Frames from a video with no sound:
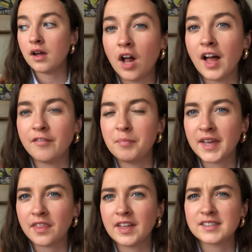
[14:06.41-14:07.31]
I'll have
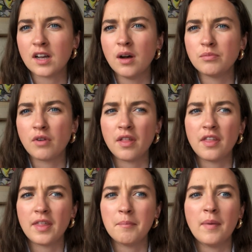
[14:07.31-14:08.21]
picked things up rather
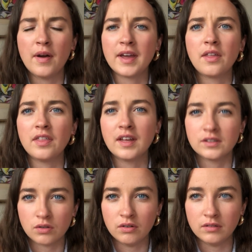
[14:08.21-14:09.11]
than buying things
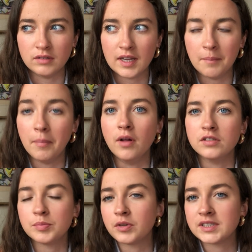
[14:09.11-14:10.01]
on
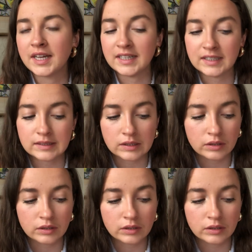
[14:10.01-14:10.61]
impulse because I need to.